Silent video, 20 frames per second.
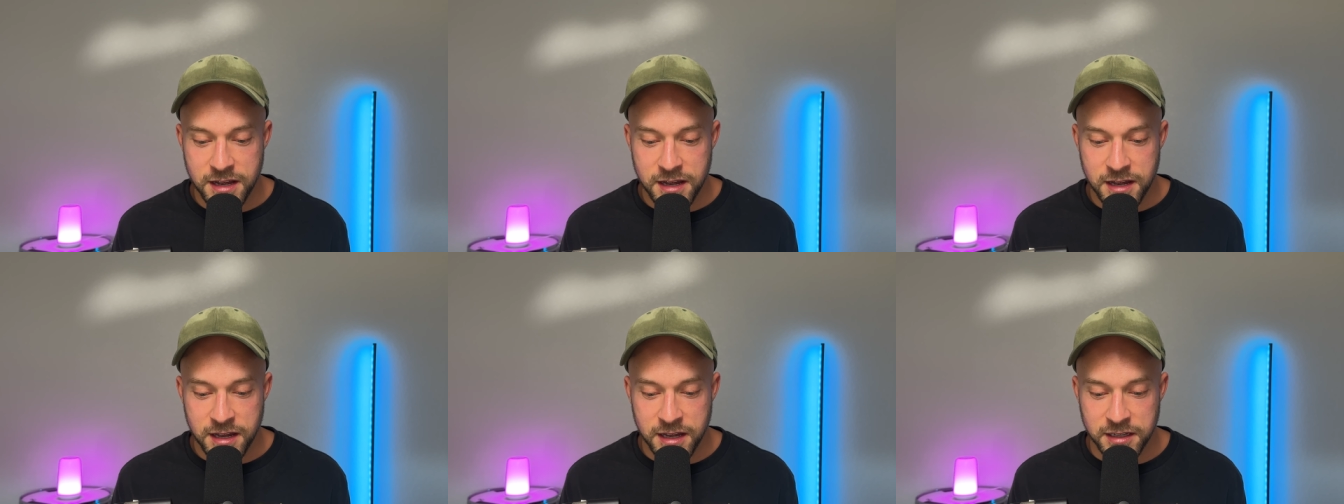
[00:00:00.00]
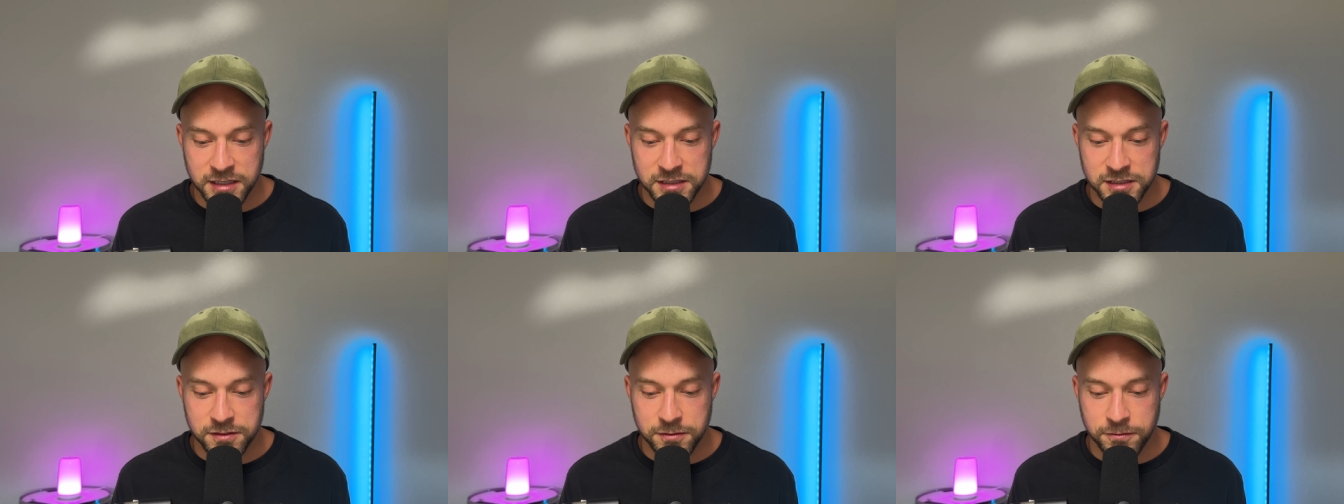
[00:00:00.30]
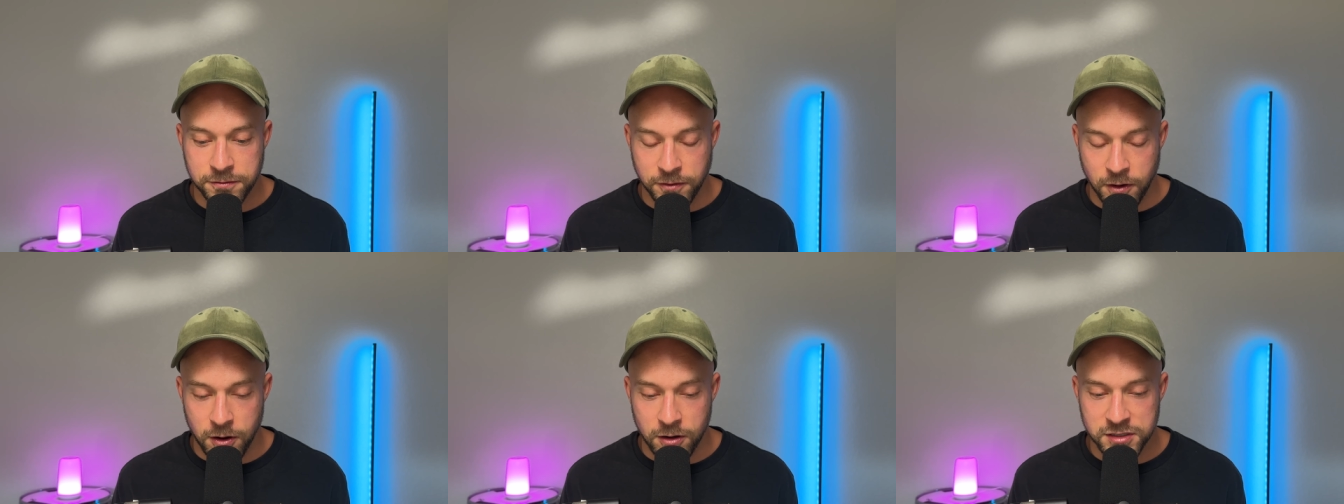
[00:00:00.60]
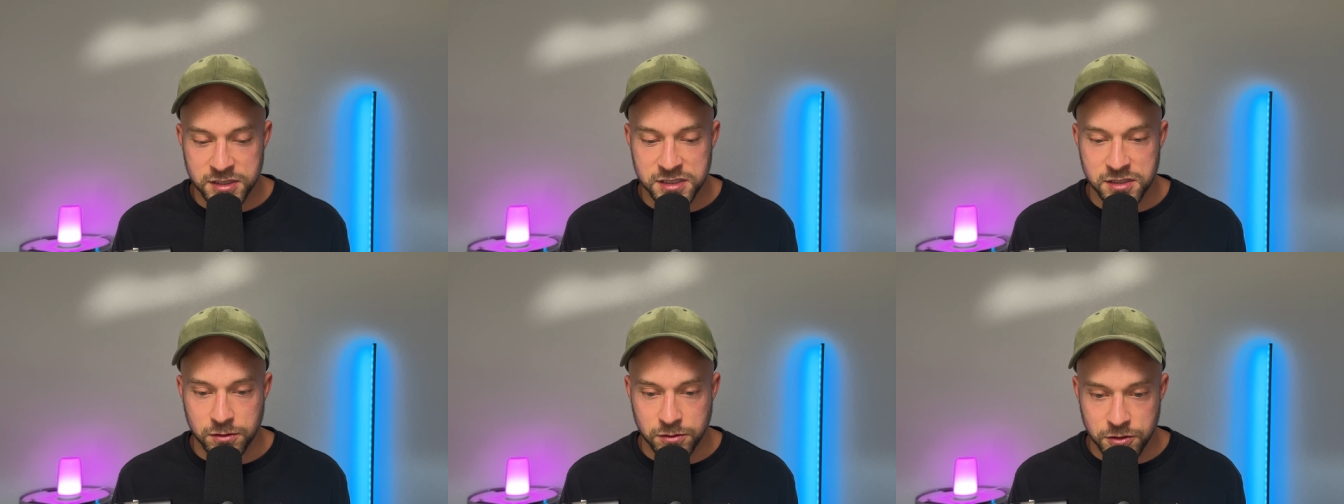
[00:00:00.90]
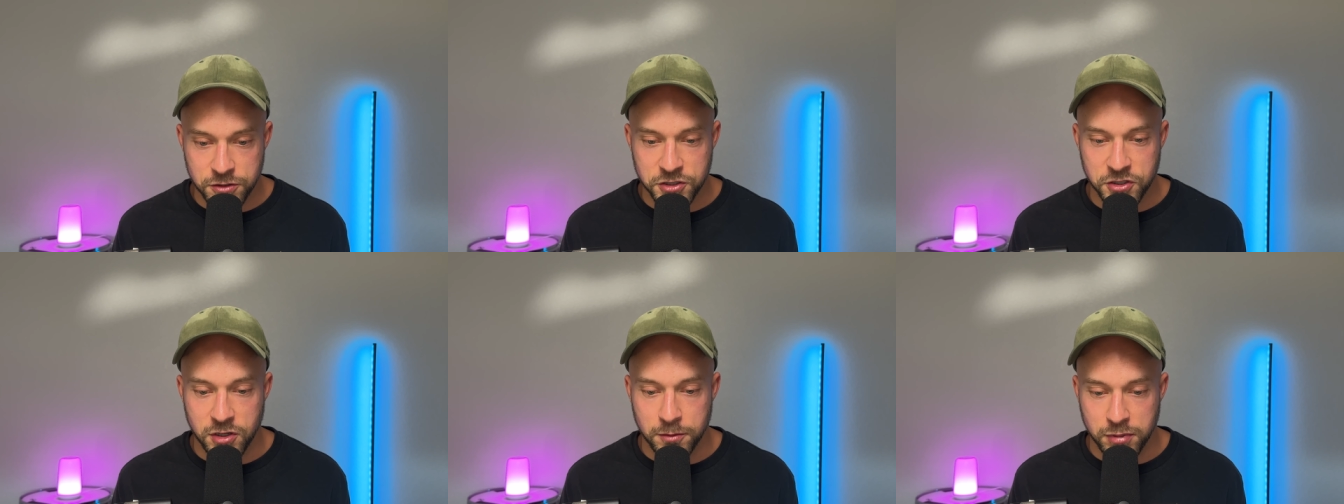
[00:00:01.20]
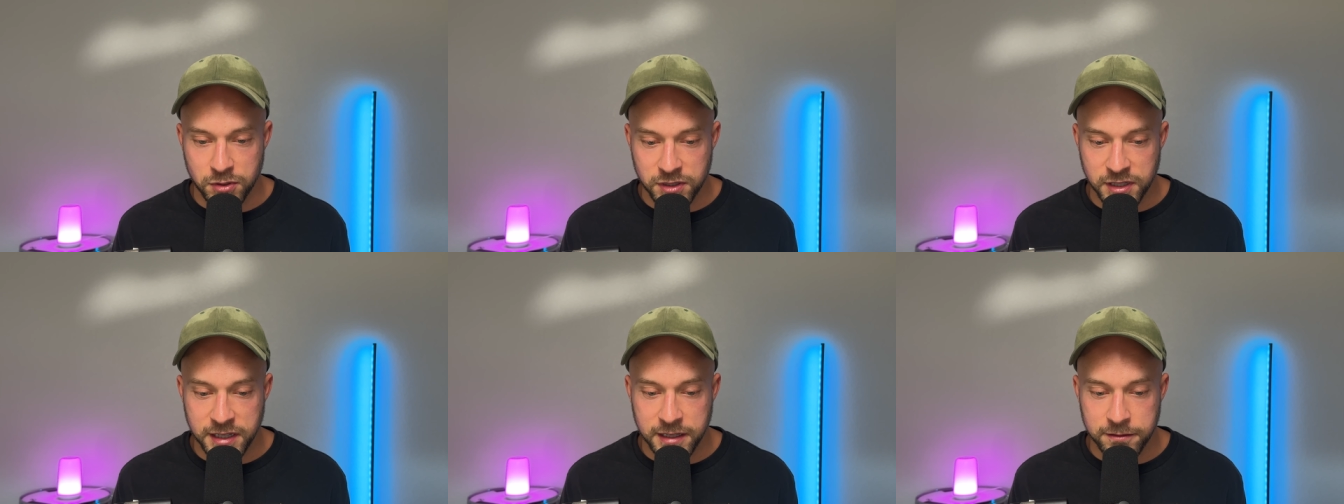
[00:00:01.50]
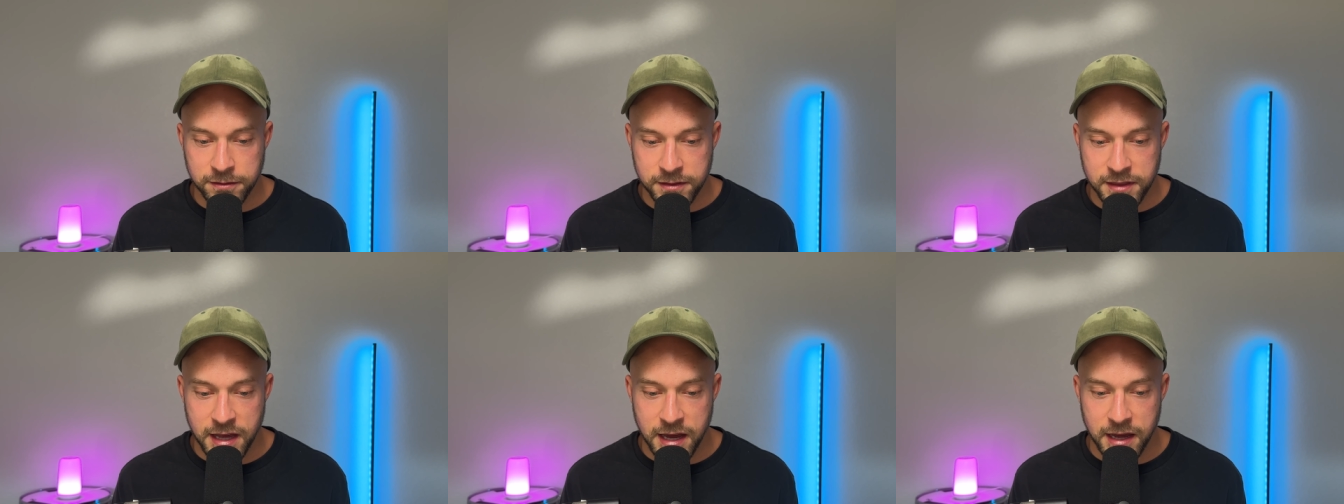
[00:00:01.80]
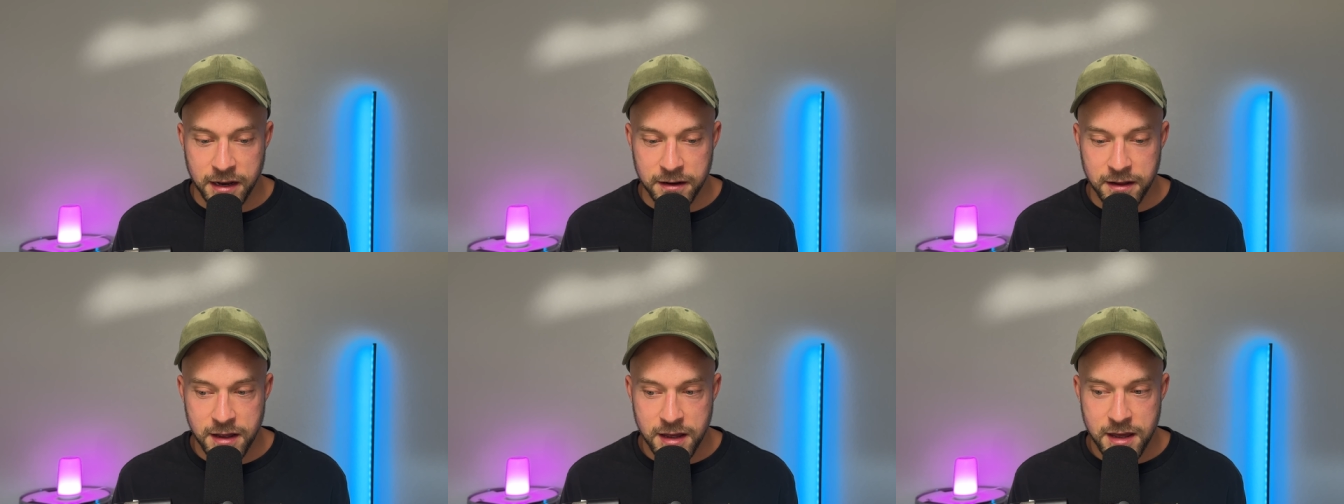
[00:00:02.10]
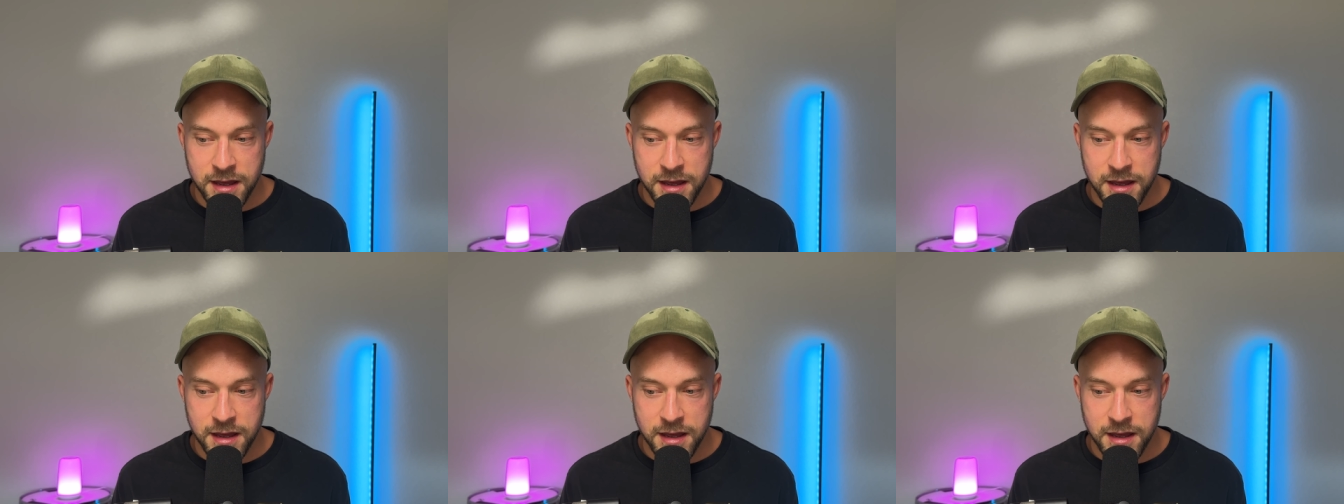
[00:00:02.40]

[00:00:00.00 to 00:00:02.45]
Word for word: his false delusional belief that